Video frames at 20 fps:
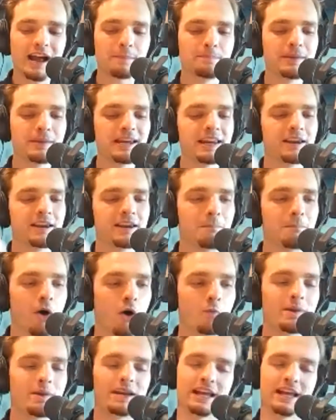been in a
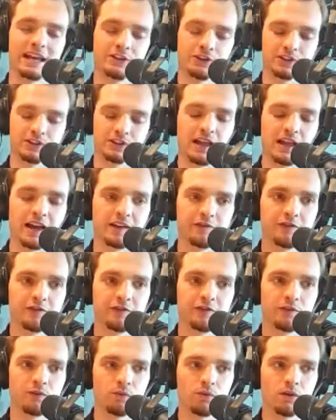moment in your life